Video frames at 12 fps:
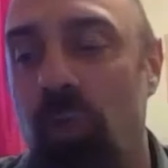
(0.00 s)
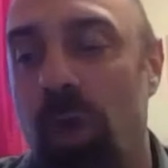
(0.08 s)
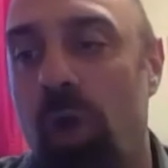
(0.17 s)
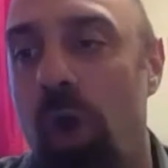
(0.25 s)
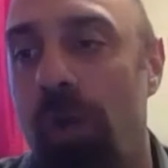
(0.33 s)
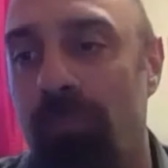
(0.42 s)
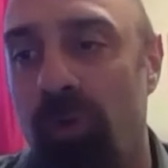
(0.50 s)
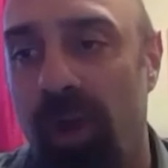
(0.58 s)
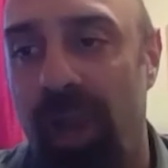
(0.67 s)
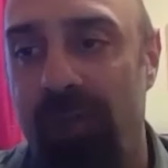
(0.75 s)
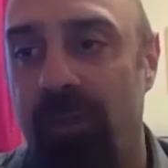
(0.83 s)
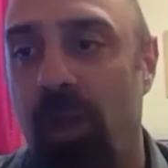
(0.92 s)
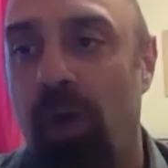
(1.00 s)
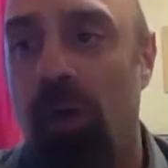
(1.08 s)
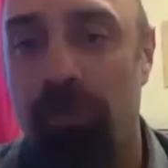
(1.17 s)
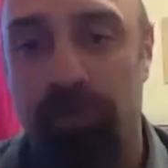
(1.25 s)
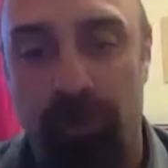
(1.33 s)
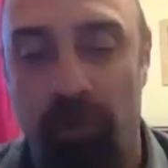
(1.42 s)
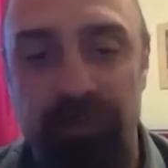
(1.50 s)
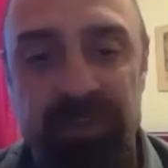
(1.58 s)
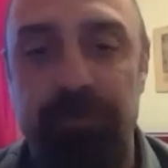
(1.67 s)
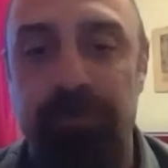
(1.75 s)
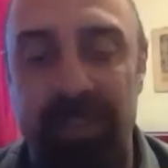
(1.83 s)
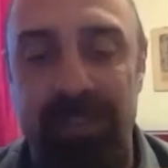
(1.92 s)
to a common level of
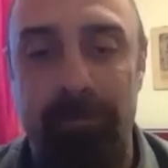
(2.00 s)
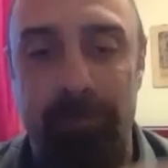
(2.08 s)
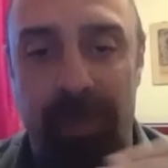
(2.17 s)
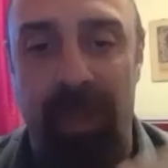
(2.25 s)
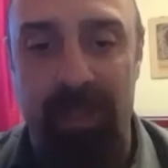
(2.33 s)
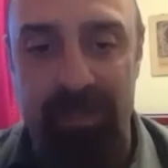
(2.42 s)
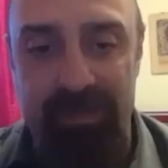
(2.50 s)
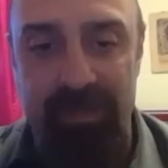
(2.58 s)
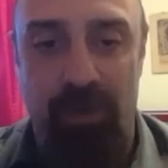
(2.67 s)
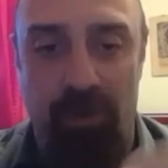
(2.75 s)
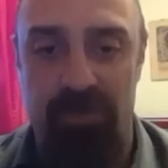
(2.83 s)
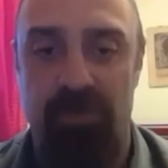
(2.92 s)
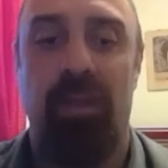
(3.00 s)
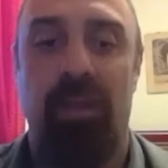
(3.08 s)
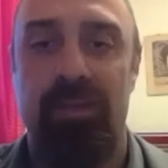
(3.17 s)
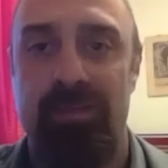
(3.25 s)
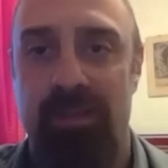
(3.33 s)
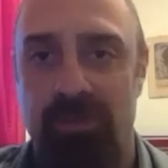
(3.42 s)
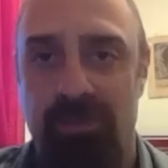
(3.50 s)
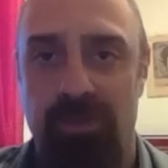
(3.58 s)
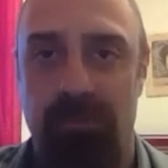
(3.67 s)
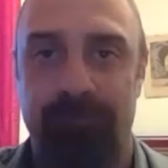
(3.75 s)
speed and pace across the organization.